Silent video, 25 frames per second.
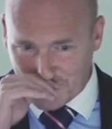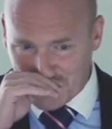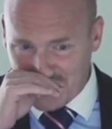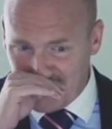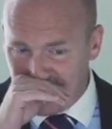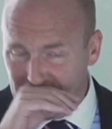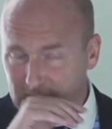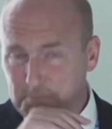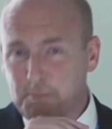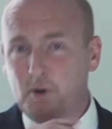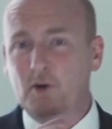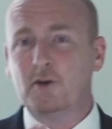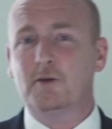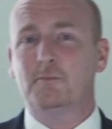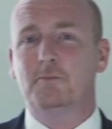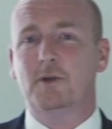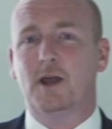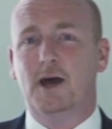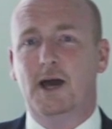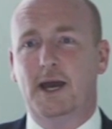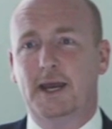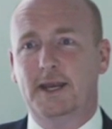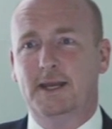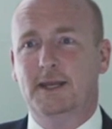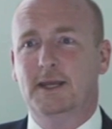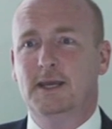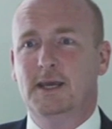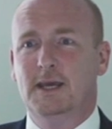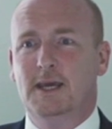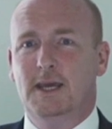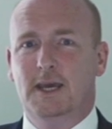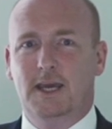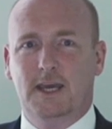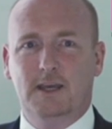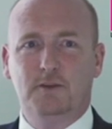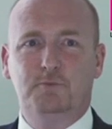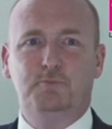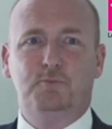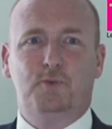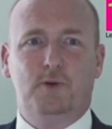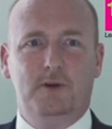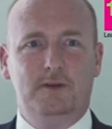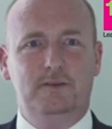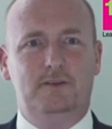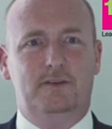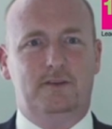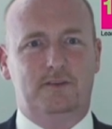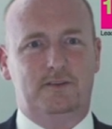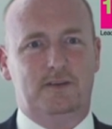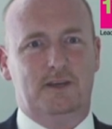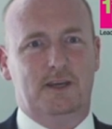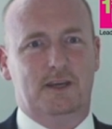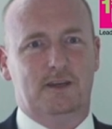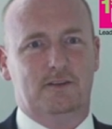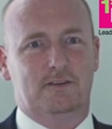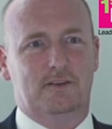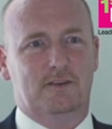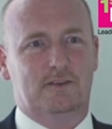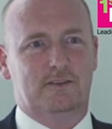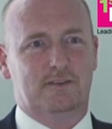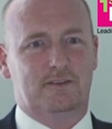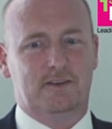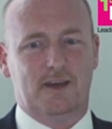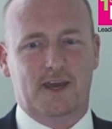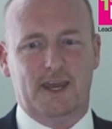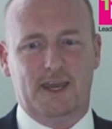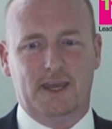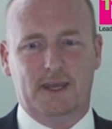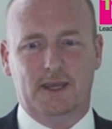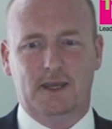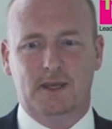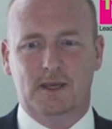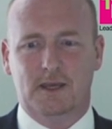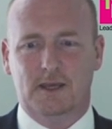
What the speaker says: And the bottom line is print is here to stay.